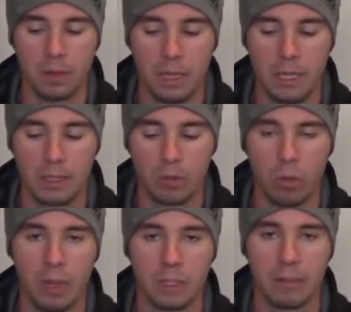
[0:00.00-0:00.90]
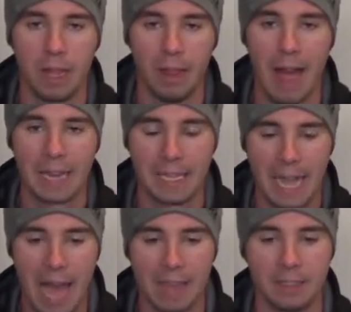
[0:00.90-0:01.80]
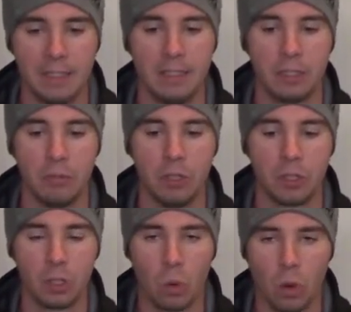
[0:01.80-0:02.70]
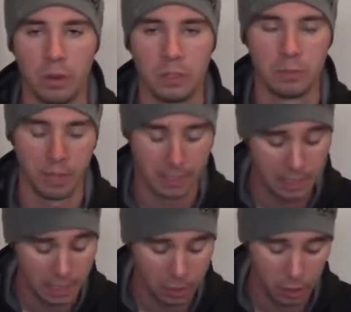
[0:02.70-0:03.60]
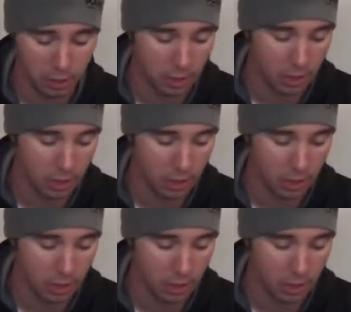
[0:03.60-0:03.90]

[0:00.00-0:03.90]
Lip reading: getting rid of some of that lactic acid, some of the soreness, some of that tension.